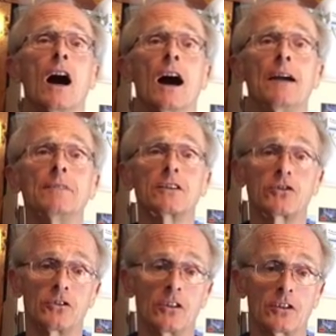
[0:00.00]
I'm not
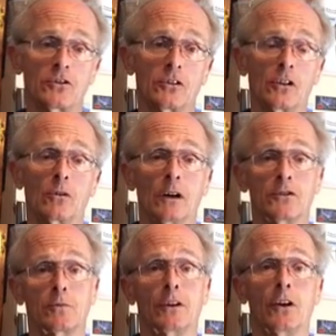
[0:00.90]
suggesting you go out and
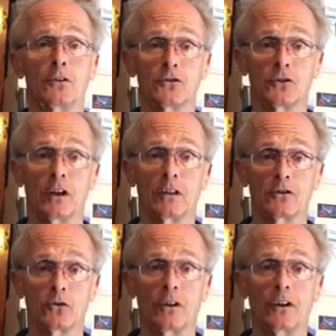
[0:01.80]
spend hundreds of
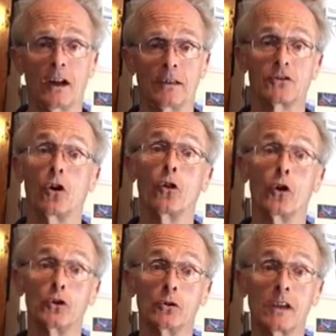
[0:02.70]
dollars on knives, although
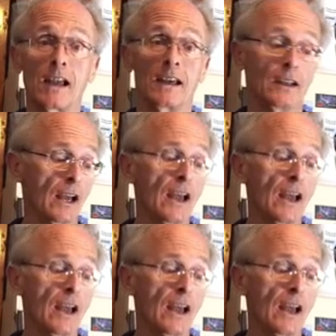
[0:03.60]
you can.